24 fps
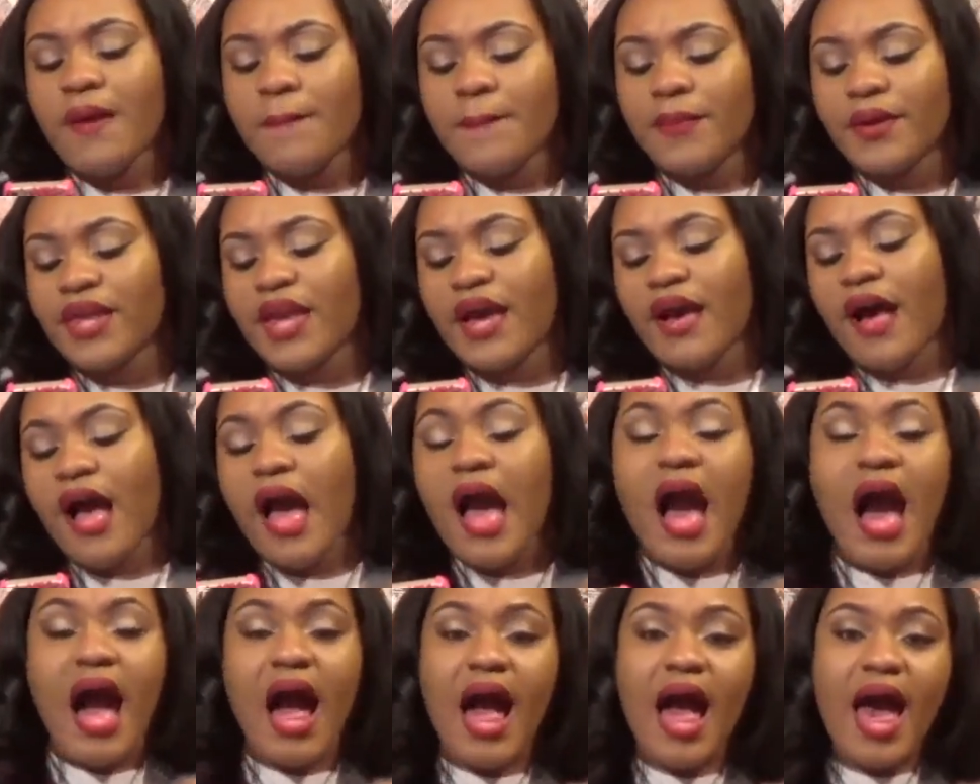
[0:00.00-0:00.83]
But yeah,
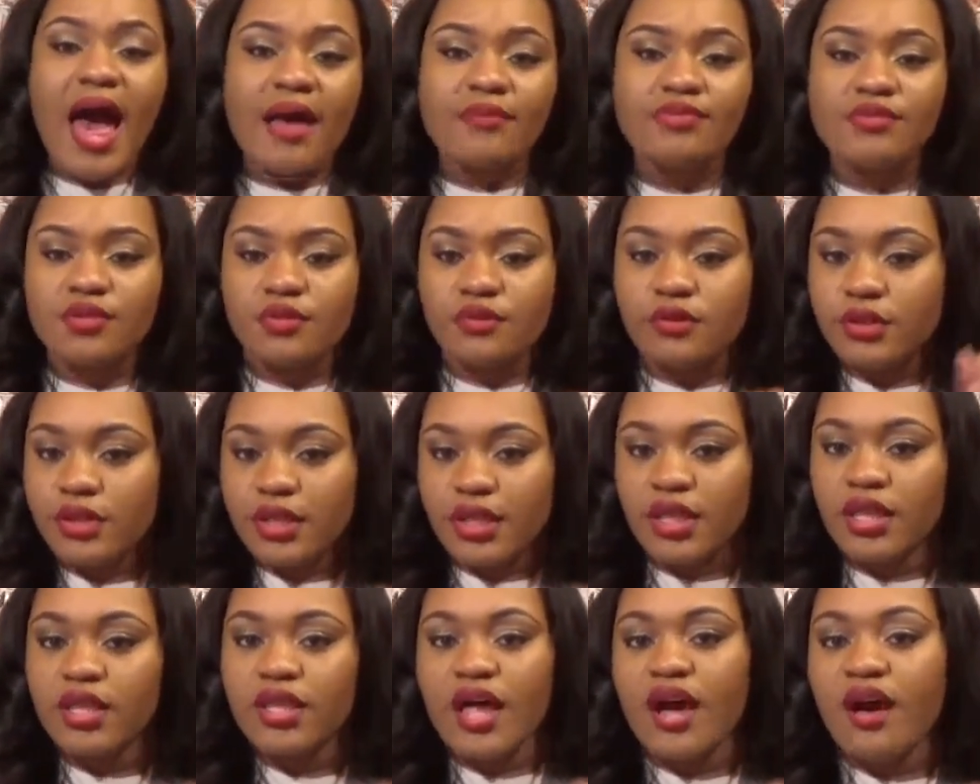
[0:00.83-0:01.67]
I
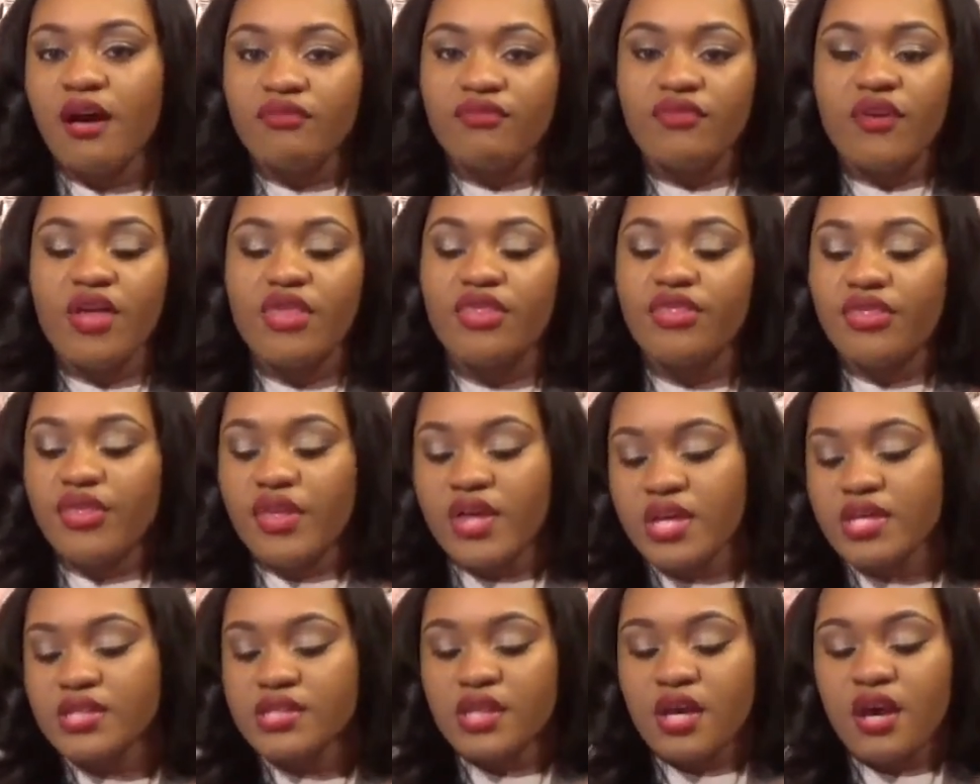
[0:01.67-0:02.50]
absolutely love
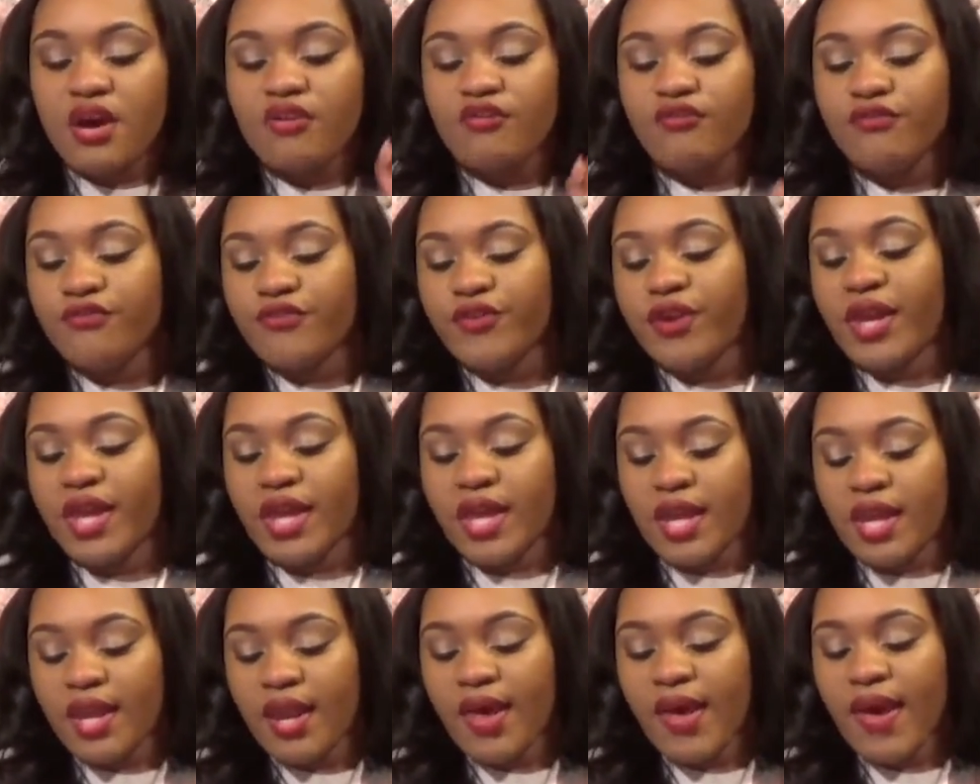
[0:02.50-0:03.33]
this
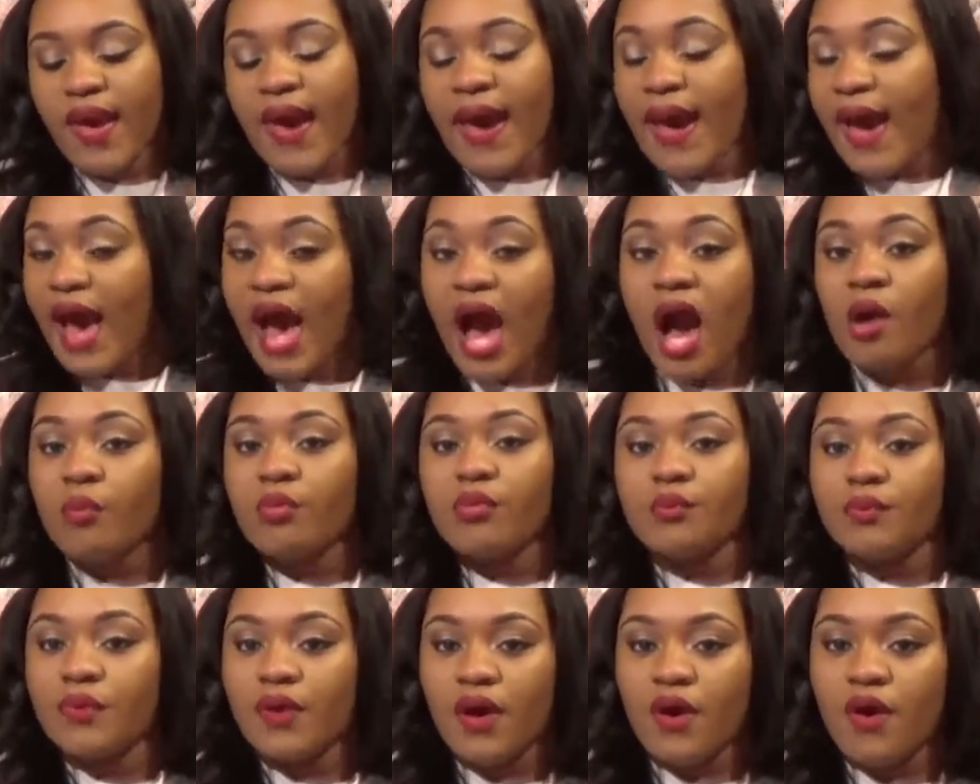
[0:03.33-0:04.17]
freaking
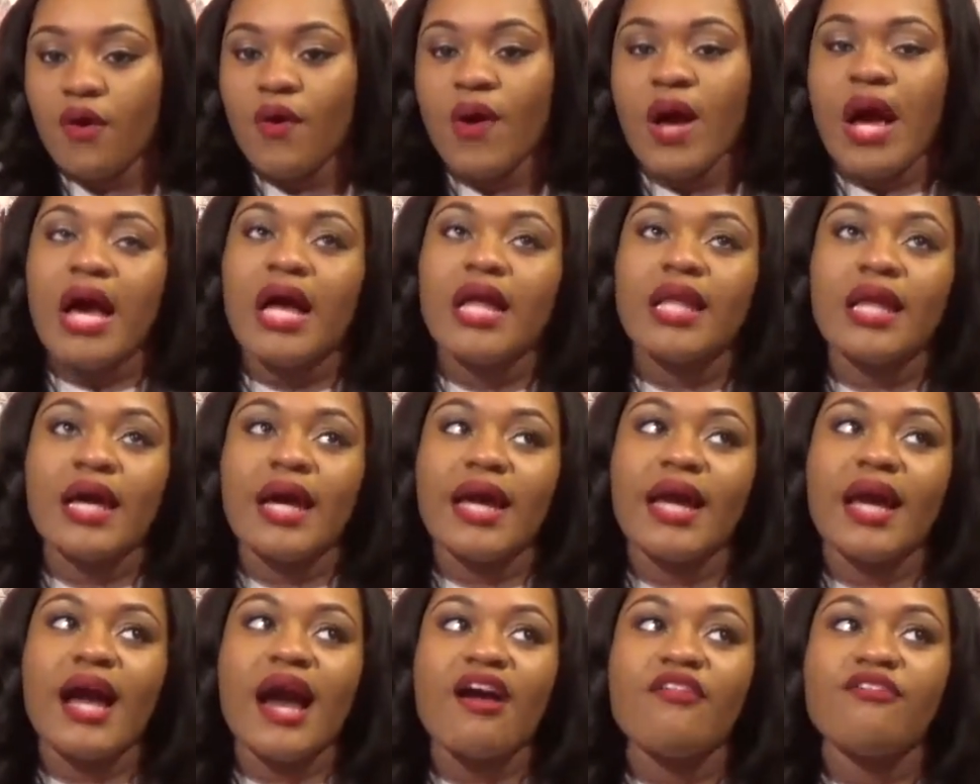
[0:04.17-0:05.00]
album, yo.
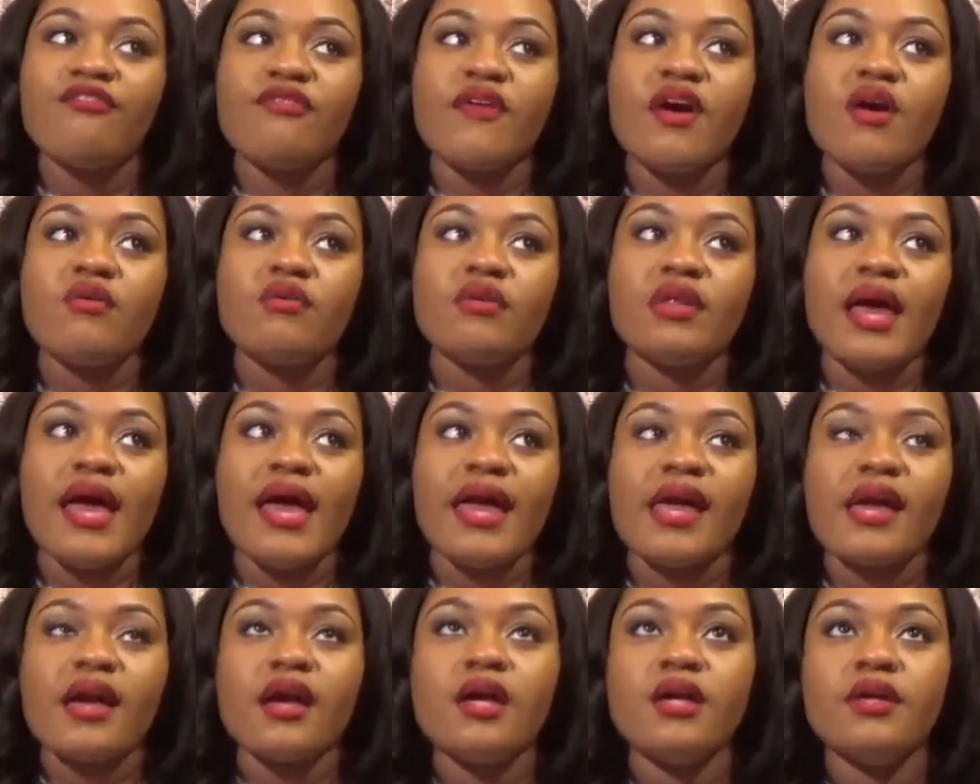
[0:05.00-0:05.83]
Like, I felt
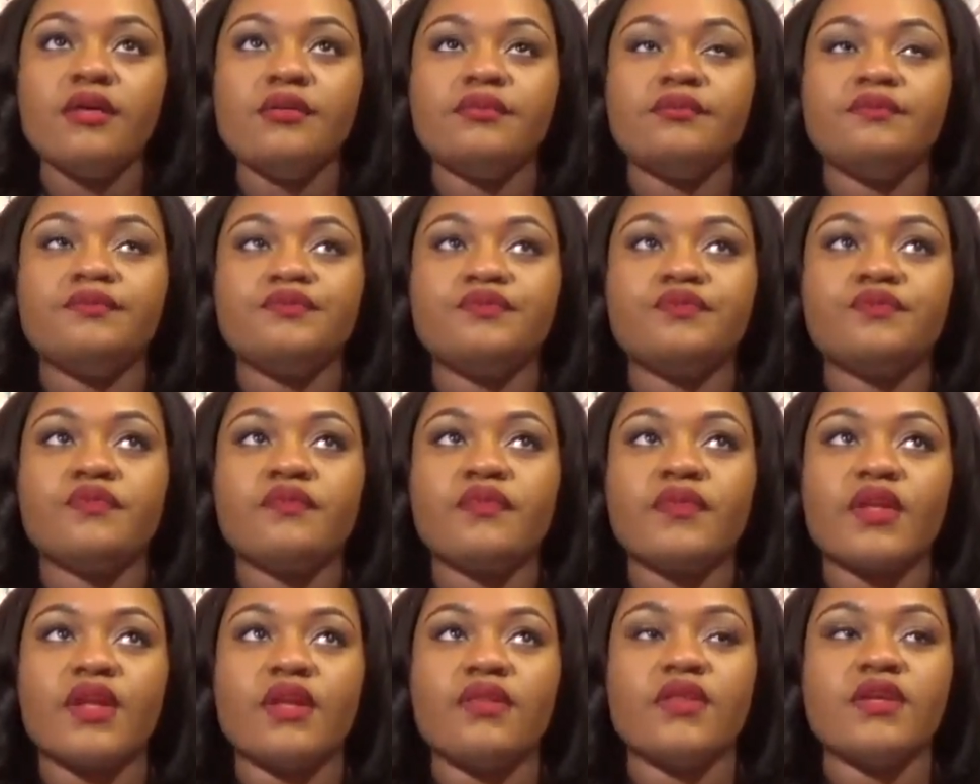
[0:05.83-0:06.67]
like
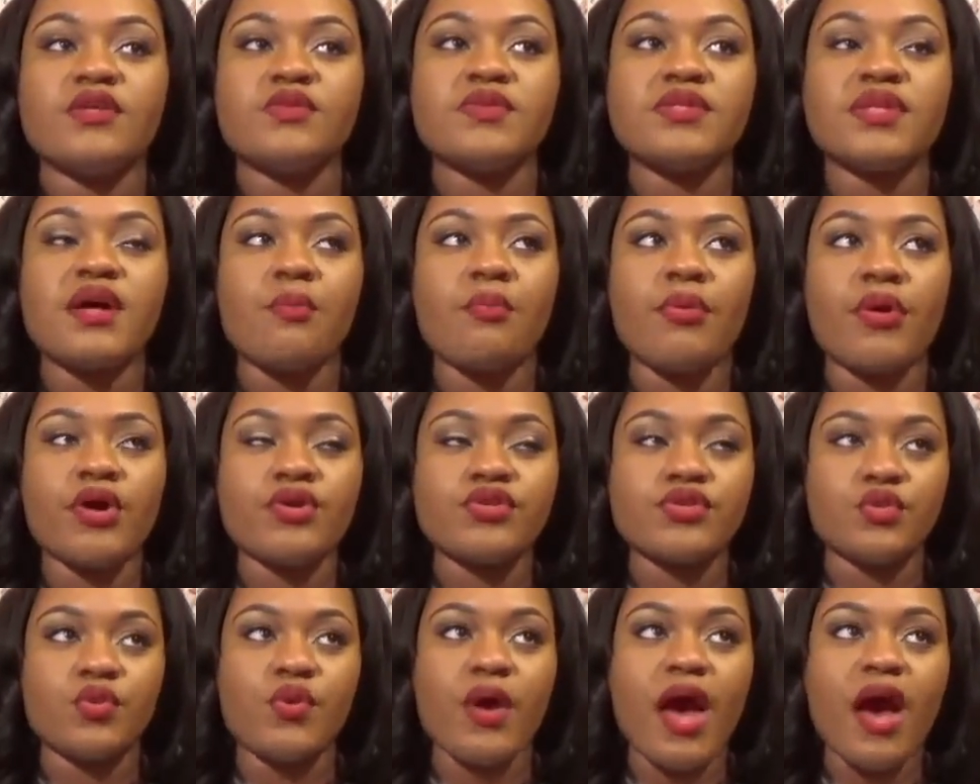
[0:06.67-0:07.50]
this was a
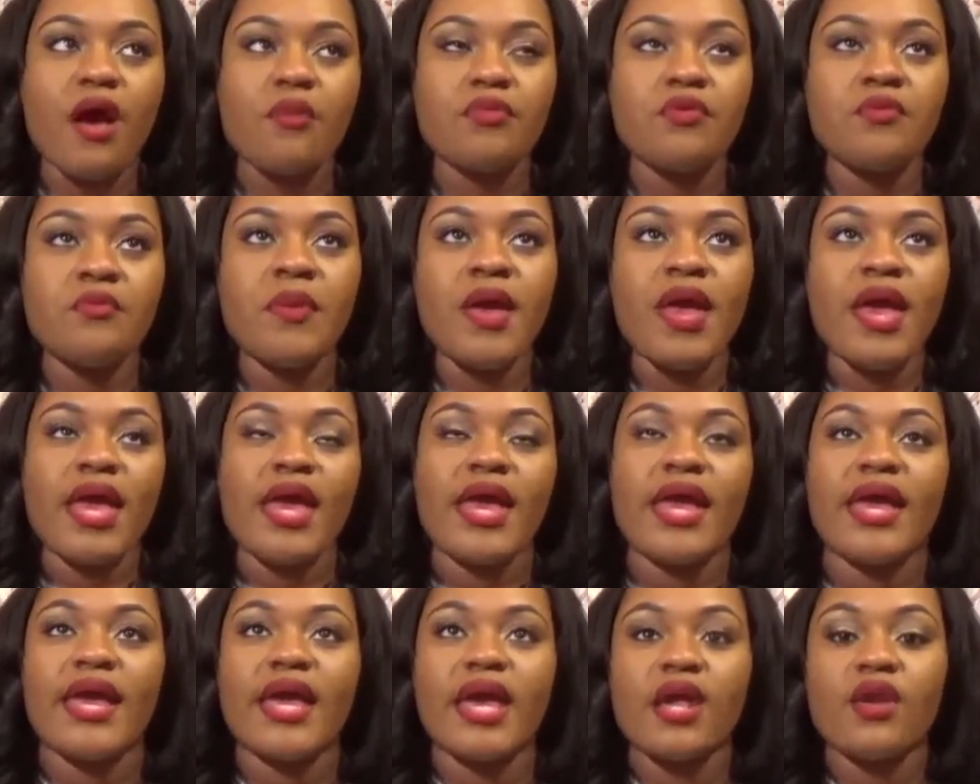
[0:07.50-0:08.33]
personal album,
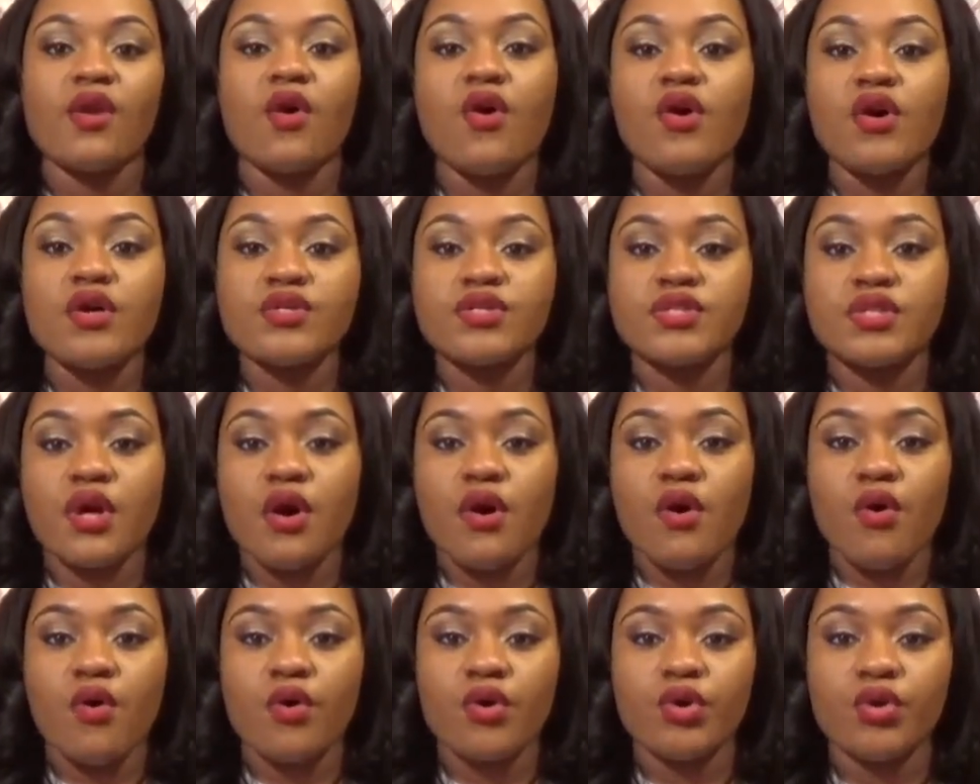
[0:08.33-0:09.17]
and
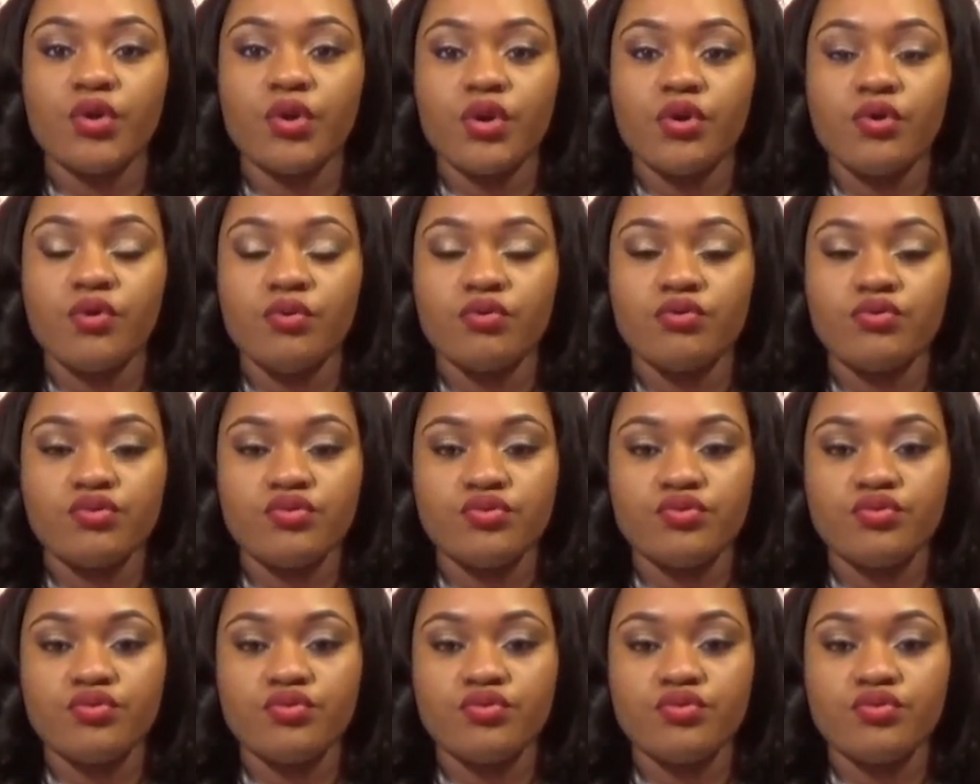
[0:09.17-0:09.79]
also, you know,